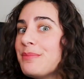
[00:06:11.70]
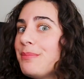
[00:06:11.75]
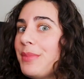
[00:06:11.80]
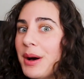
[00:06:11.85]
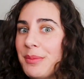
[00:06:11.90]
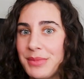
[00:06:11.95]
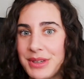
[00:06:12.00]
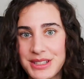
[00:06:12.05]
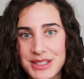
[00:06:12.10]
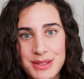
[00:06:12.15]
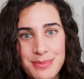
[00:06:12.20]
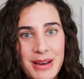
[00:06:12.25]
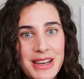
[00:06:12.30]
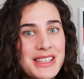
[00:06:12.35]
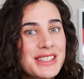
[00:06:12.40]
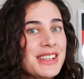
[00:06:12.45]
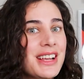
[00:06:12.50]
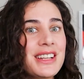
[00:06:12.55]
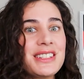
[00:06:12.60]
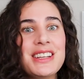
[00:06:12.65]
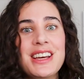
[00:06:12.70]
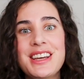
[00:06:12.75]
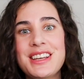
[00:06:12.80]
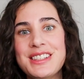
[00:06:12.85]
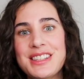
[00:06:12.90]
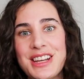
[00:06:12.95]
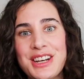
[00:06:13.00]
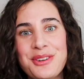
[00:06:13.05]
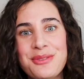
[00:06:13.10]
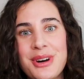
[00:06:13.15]
Pumpkin spice
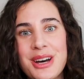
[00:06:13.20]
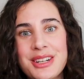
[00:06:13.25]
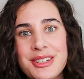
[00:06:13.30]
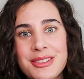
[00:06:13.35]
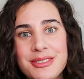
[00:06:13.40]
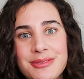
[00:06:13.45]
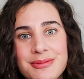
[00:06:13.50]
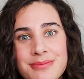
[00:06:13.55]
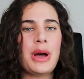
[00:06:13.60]
lattes, anyone?